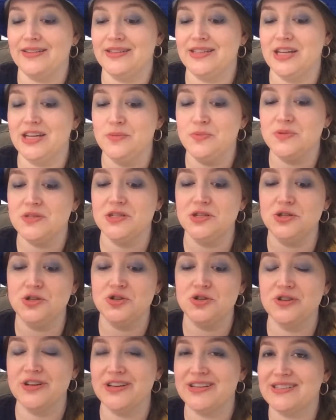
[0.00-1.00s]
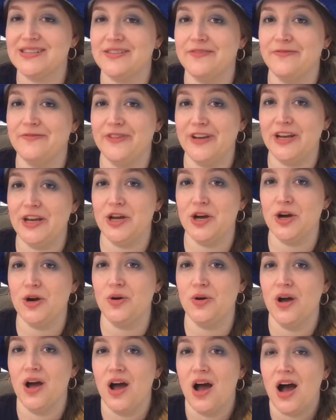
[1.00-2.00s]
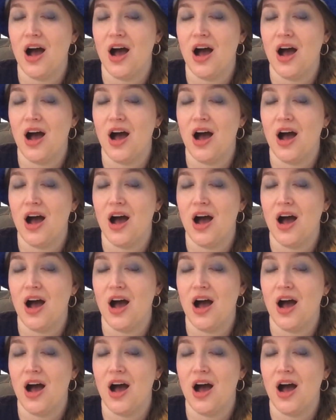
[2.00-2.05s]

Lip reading: tips and tricks video,